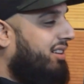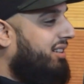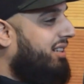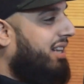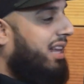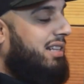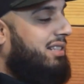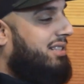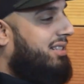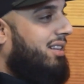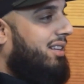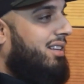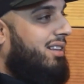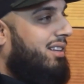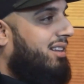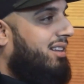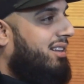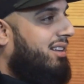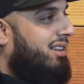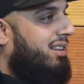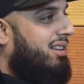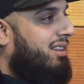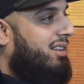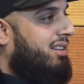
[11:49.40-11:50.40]
That's it.
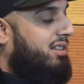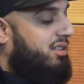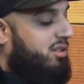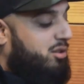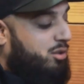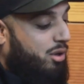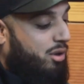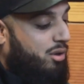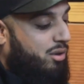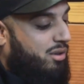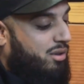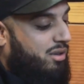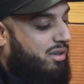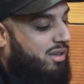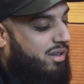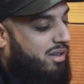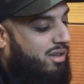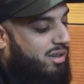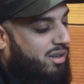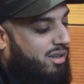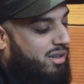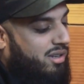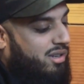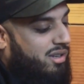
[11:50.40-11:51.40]
So,
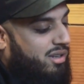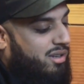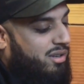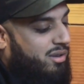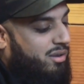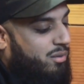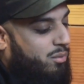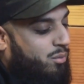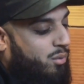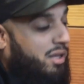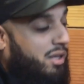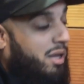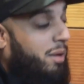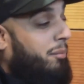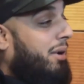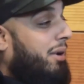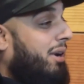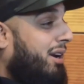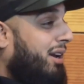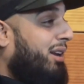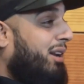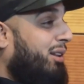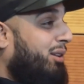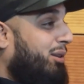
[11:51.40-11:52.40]
what am I
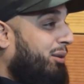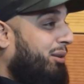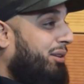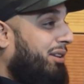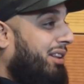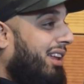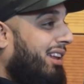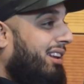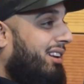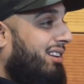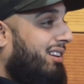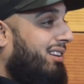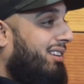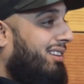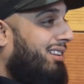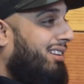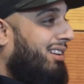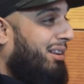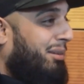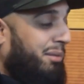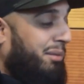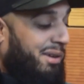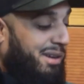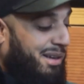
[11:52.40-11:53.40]
gonna do then?
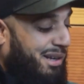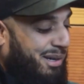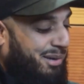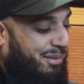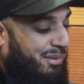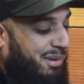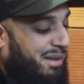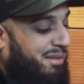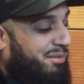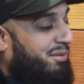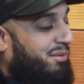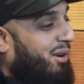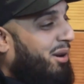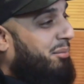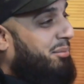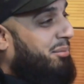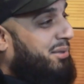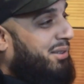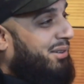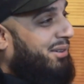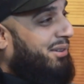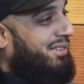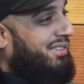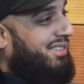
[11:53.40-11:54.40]
I'm not gonna make flop
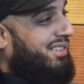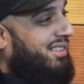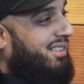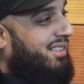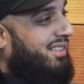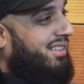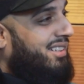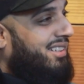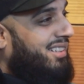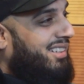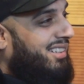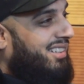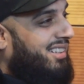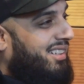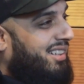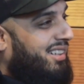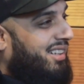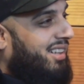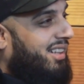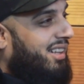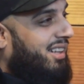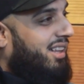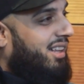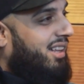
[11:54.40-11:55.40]
songs.
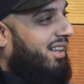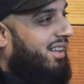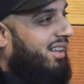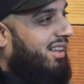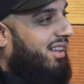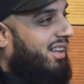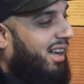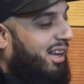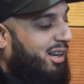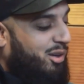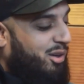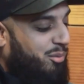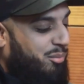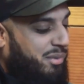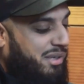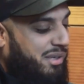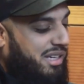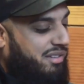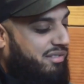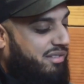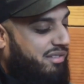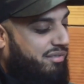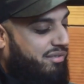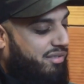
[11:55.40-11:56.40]
I don't
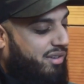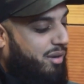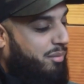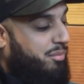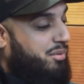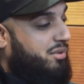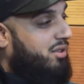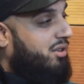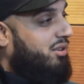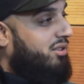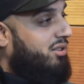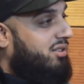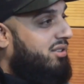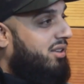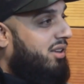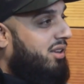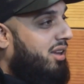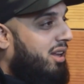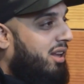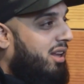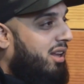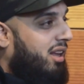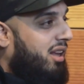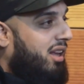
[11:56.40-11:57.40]
believe in flop songs.
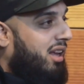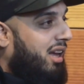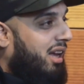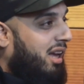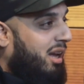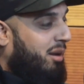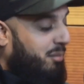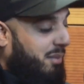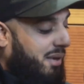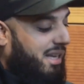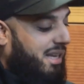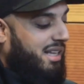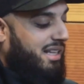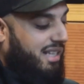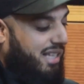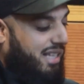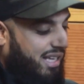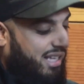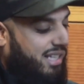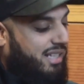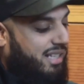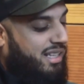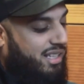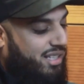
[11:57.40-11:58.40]
I make it a
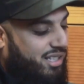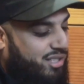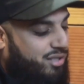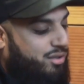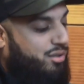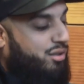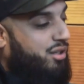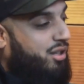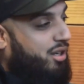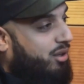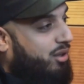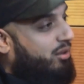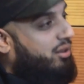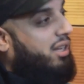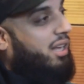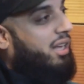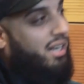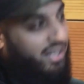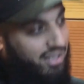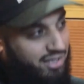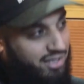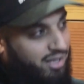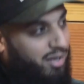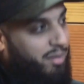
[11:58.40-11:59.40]
hit in the studio,
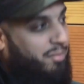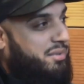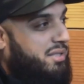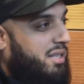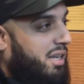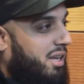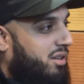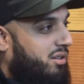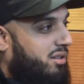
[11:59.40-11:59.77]
then it comes